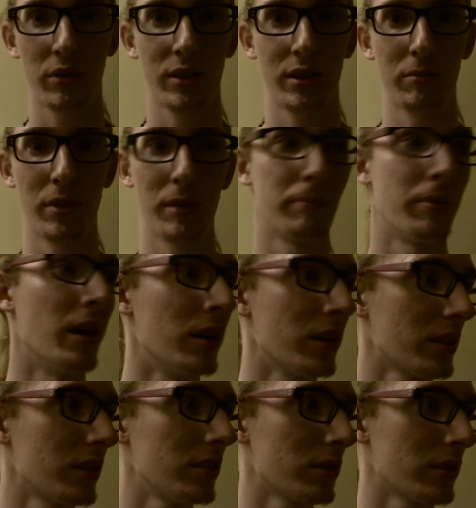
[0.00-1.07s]
it could be punk
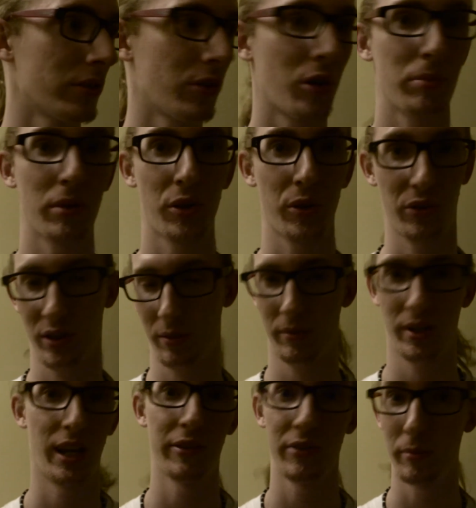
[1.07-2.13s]
guitar players, it can
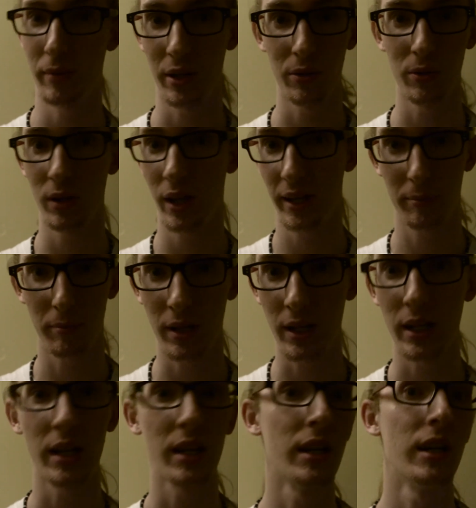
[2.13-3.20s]
be heavy metal like
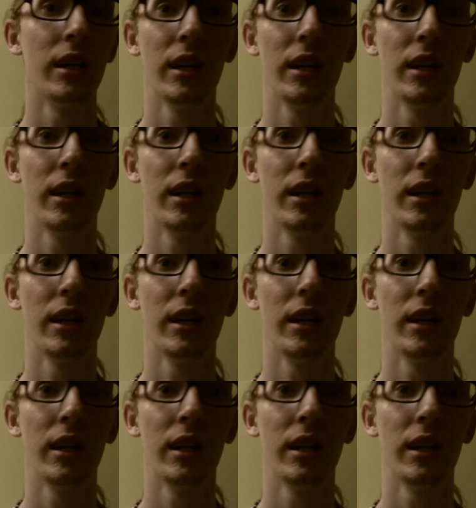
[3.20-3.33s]
me.